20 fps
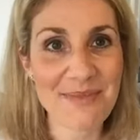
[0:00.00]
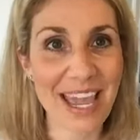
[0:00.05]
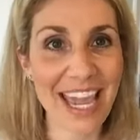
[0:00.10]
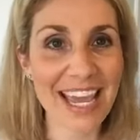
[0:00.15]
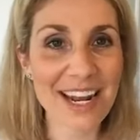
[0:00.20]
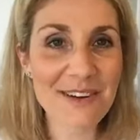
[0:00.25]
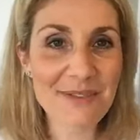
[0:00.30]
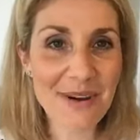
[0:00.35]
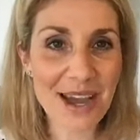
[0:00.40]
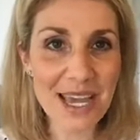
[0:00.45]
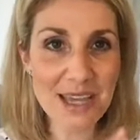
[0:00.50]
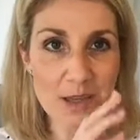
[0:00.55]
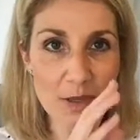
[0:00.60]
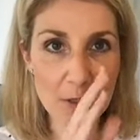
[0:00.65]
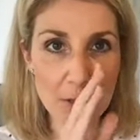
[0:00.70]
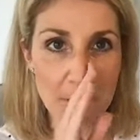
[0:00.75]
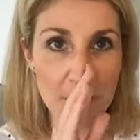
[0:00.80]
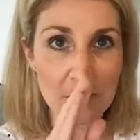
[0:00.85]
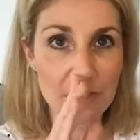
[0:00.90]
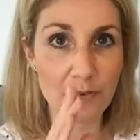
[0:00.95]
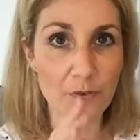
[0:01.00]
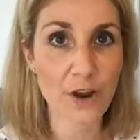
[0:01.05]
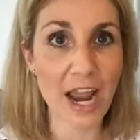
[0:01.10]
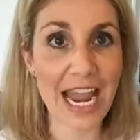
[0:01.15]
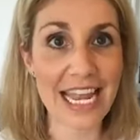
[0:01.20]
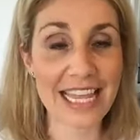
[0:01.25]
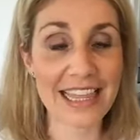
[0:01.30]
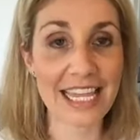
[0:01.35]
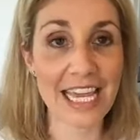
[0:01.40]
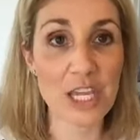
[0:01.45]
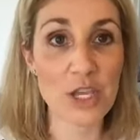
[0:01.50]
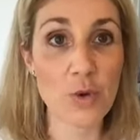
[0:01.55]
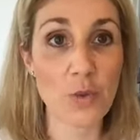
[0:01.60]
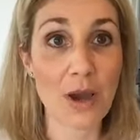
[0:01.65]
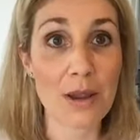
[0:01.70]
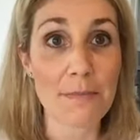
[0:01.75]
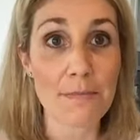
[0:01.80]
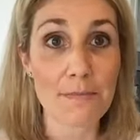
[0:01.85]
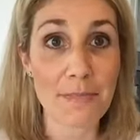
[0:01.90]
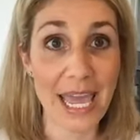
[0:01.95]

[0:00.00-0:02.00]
Pan Away you use for anything you want